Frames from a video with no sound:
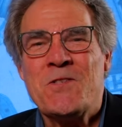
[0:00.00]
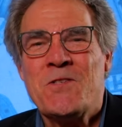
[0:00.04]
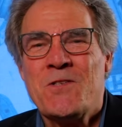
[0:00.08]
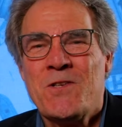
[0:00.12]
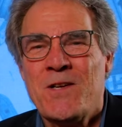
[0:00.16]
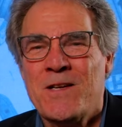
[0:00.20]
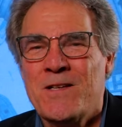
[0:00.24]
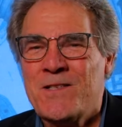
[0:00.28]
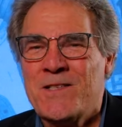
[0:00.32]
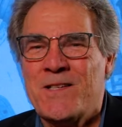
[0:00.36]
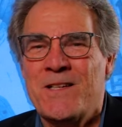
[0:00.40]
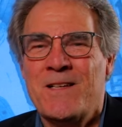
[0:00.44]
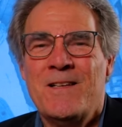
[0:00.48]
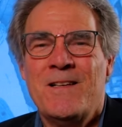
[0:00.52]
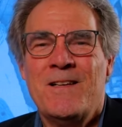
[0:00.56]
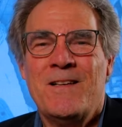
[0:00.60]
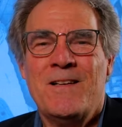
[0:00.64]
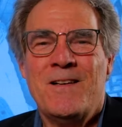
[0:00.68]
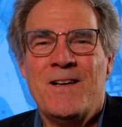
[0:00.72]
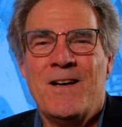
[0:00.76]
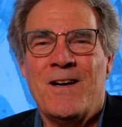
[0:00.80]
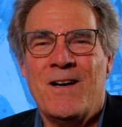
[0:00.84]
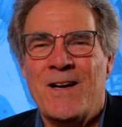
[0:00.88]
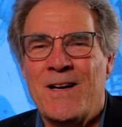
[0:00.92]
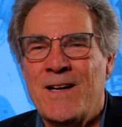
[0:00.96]
Just
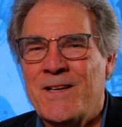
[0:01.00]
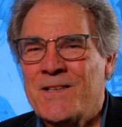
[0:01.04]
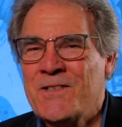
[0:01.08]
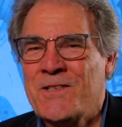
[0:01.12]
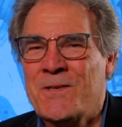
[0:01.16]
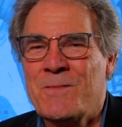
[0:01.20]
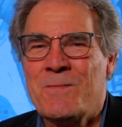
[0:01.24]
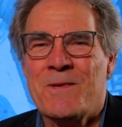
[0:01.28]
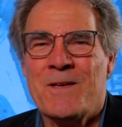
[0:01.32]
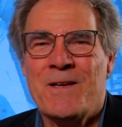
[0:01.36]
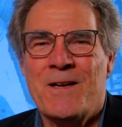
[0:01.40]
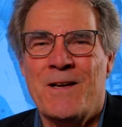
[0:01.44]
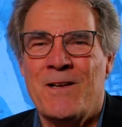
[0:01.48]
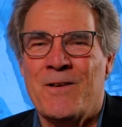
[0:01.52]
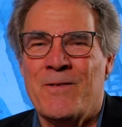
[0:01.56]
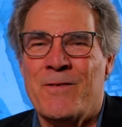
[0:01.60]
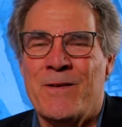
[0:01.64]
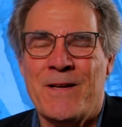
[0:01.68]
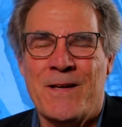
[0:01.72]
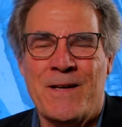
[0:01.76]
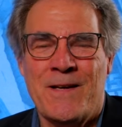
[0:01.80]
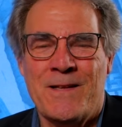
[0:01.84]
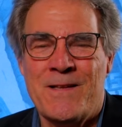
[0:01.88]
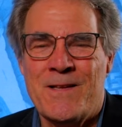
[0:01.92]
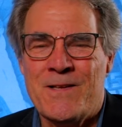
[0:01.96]
awesome
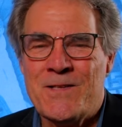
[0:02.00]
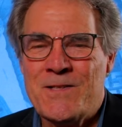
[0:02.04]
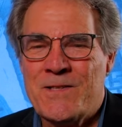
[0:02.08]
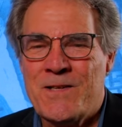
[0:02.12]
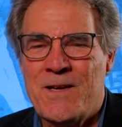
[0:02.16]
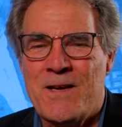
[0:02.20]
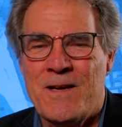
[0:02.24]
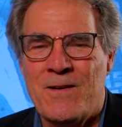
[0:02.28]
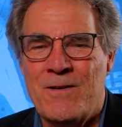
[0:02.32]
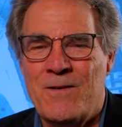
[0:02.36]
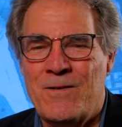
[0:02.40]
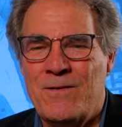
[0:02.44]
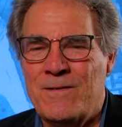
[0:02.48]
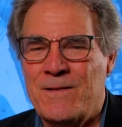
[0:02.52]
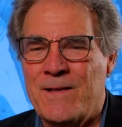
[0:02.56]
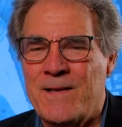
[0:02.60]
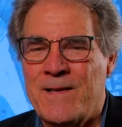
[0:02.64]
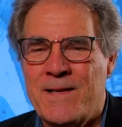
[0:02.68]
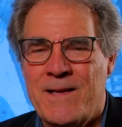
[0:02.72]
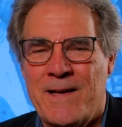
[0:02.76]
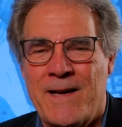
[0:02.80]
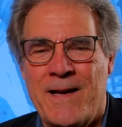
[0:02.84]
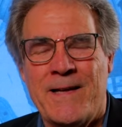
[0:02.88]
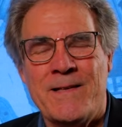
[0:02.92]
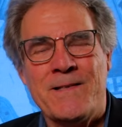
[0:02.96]
coloring on this thing. Holy
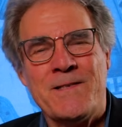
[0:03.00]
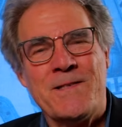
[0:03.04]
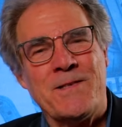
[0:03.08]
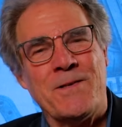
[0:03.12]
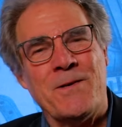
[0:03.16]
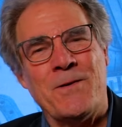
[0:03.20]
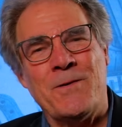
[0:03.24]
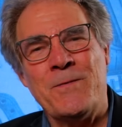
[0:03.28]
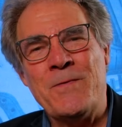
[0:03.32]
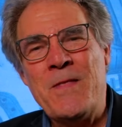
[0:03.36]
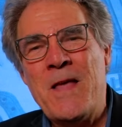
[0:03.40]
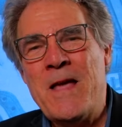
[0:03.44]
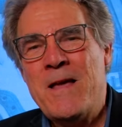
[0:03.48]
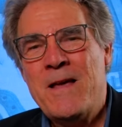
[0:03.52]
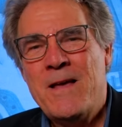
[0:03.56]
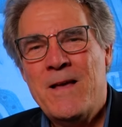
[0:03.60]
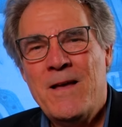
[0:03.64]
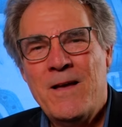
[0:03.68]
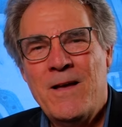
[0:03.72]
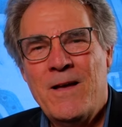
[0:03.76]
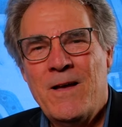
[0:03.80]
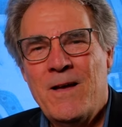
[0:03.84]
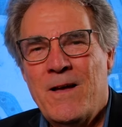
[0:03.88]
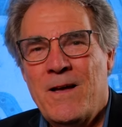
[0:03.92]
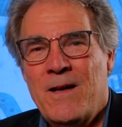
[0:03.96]
cat. So,
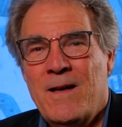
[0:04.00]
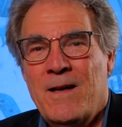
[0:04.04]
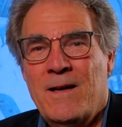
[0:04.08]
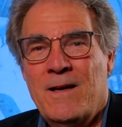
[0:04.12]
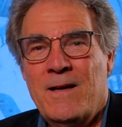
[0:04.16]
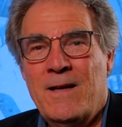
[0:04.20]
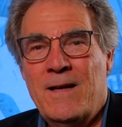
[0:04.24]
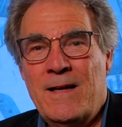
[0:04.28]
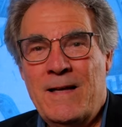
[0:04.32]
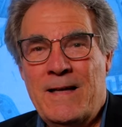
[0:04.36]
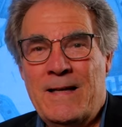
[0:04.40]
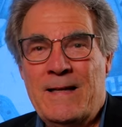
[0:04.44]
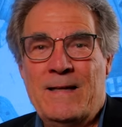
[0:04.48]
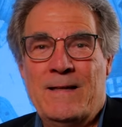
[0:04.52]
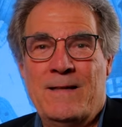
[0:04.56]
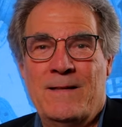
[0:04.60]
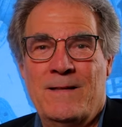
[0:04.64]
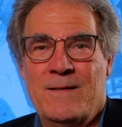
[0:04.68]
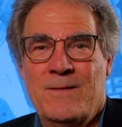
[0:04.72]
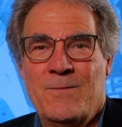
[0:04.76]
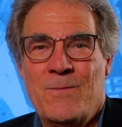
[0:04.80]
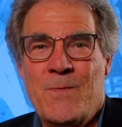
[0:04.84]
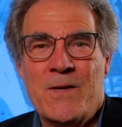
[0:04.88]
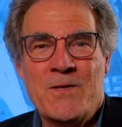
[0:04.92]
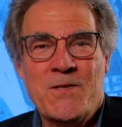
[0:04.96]
ah,
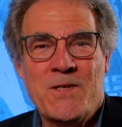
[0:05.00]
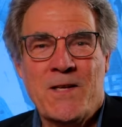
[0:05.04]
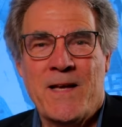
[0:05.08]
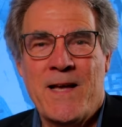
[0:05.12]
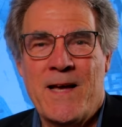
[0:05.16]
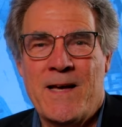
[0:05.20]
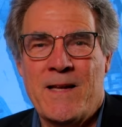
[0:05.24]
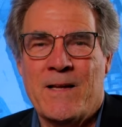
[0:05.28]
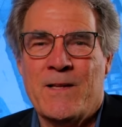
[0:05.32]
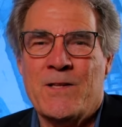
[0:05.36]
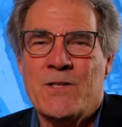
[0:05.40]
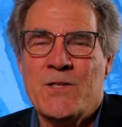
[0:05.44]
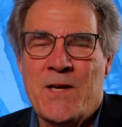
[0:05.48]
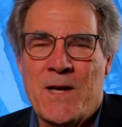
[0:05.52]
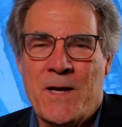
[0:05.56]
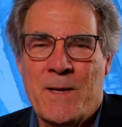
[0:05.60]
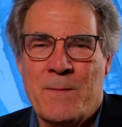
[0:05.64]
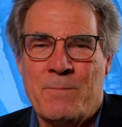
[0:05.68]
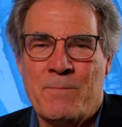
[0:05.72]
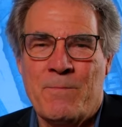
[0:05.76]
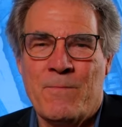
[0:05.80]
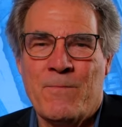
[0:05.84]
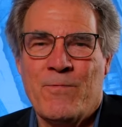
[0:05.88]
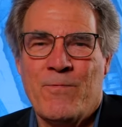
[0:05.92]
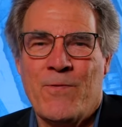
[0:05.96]
once again, a
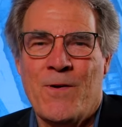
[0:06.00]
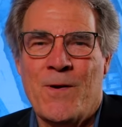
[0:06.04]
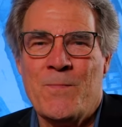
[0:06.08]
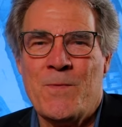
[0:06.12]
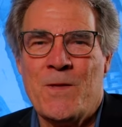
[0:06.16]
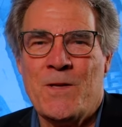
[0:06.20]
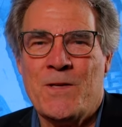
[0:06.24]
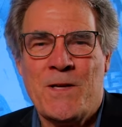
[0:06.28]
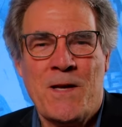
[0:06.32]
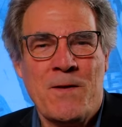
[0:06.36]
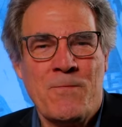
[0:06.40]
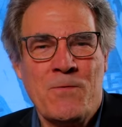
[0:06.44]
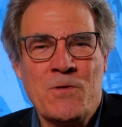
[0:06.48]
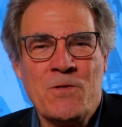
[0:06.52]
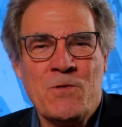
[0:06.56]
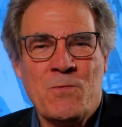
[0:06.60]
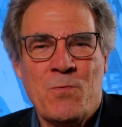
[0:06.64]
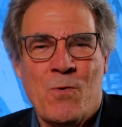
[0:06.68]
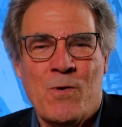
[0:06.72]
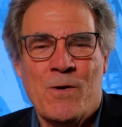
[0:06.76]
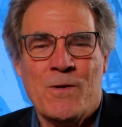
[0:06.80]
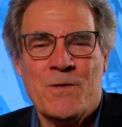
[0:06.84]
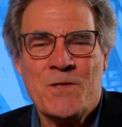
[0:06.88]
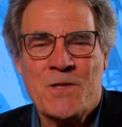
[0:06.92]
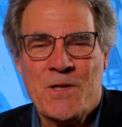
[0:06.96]
gem from the David
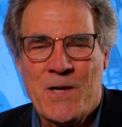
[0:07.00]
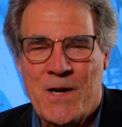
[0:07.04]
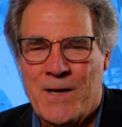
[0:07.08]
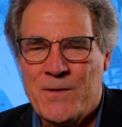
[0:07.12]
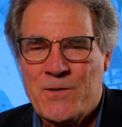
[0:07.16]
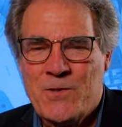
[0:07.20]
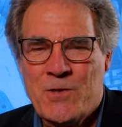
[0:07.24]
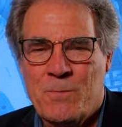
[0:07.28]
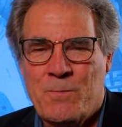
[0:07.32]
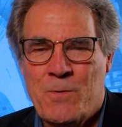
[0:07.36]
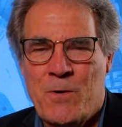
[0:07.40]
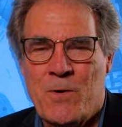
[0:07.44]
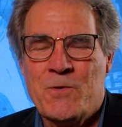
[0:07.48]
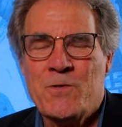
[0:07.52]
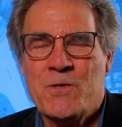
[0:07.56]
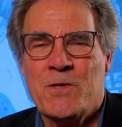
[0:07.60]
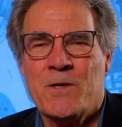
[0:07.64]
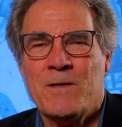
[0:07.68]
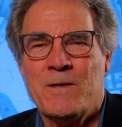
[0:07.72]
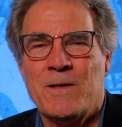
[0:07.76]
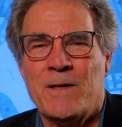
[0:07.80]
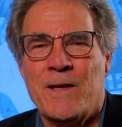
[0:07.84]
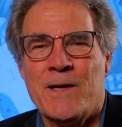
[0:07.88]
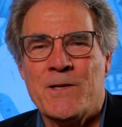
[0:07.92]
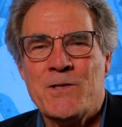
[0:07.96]
Schwartz Concert Poster
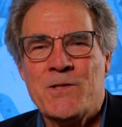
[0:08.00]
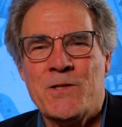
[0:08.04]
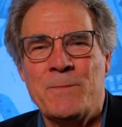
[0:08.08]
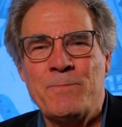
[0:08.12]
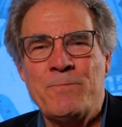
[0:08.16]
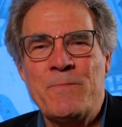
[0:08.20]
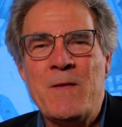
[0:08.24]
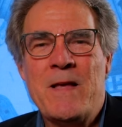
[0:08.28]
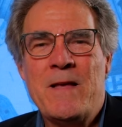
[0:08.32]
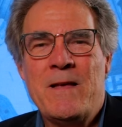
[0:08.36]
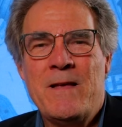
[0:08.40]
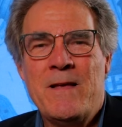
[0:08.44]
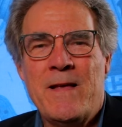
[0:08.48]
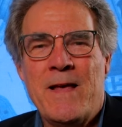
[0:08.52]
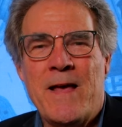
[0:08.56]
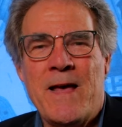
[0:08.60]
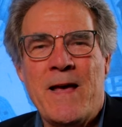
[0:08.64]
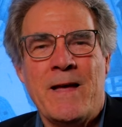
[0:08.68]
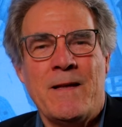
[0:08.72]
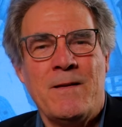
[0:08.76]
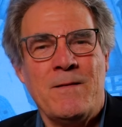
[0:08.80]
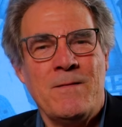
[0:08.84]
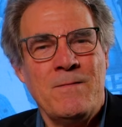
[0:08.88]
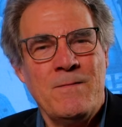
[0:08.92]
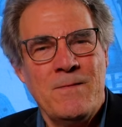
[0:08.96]
Collection.
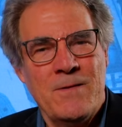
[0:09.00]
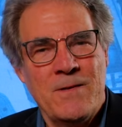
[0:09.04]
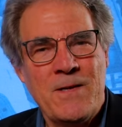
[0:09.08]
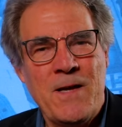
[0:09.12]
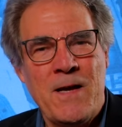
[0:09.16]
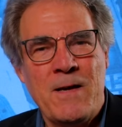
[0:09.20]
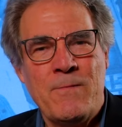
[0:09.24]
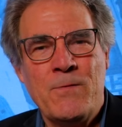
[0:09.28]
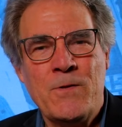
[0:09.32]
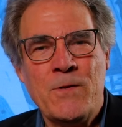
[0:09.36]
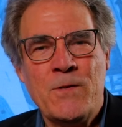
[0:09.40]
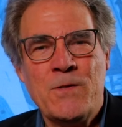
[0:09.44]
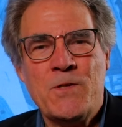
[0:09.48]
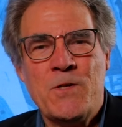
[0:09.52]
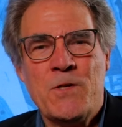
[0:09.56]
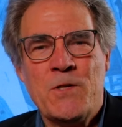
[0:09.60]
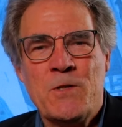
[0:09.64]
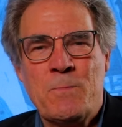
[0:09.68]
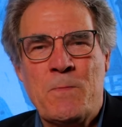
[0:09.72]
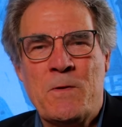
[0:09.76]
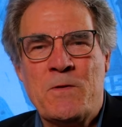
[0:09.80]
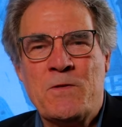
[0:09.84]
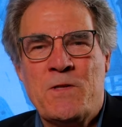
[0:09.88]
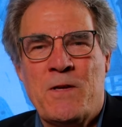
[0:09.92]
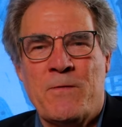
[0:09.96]
And David's
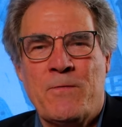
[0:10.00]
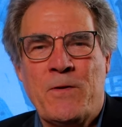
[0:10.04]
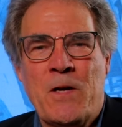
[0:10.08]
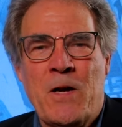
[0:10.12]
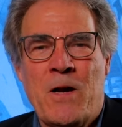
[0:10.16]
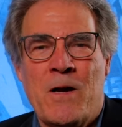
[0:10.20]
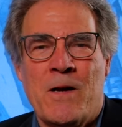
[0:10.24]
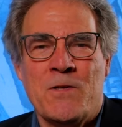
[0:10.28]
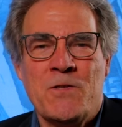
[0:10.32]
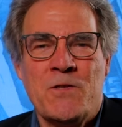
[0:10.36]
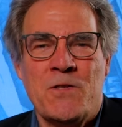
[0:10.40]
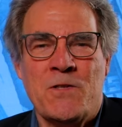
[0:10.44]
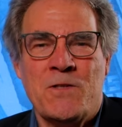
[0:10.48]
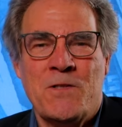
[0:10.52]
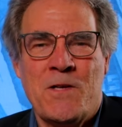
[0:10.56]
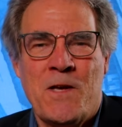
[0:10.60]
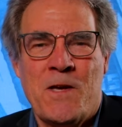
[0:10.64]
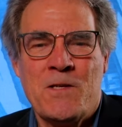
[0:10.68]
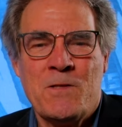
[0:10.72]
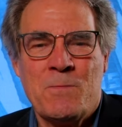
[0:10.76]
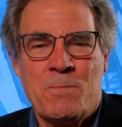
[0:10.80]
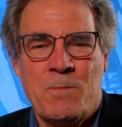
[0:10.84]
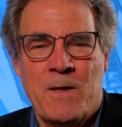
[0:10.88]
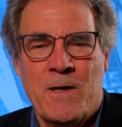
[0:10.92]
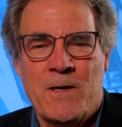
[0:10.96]
specific auction
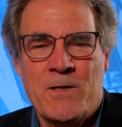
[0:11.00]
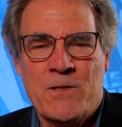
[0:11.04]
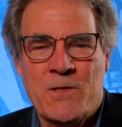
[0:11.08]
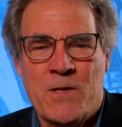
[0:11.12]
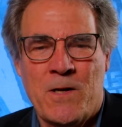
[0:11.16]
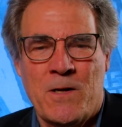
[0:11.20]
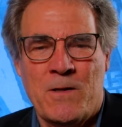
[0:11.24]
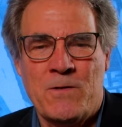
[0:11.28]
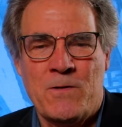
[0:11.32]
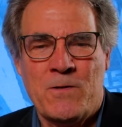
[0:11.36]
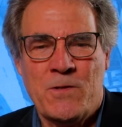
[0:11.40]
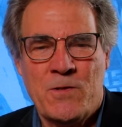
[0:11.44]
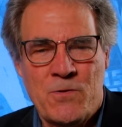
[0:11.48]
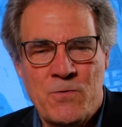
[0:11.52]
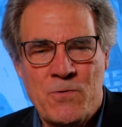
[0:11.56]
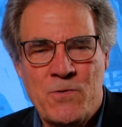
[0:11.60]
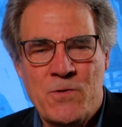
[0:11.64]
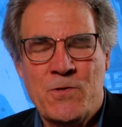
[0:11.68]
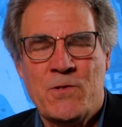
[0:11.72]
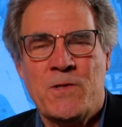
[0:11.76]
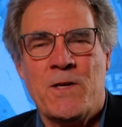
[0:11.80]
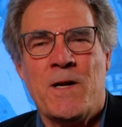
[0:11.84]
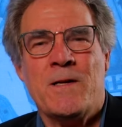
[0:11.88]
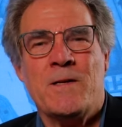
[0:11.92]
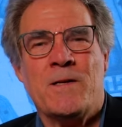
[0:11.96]
takes place on
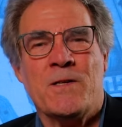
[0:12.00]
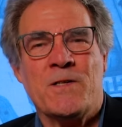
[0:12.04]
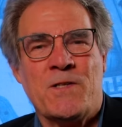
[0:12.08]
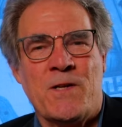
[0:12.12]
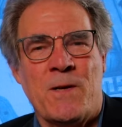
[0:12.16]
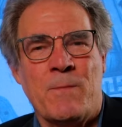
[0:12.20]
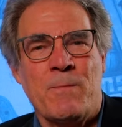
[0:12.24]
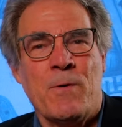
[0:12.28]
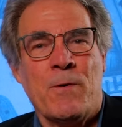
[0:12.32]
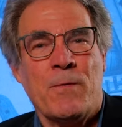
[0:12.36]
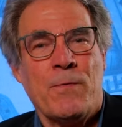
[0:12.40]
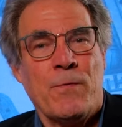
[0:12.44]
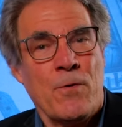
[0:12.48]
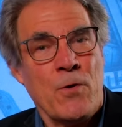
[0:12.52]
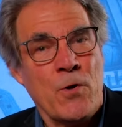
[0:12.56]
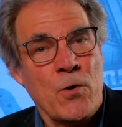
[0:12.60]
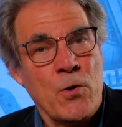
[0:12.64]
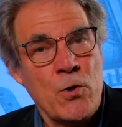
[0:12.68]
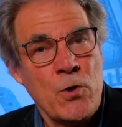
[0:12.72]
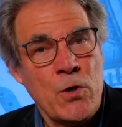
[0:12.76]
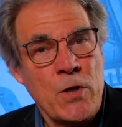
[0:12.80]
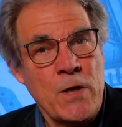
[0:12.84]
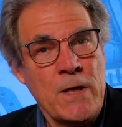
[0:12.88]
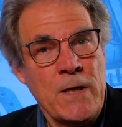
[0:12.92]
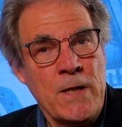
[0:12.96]
Tuesday, December 3rd.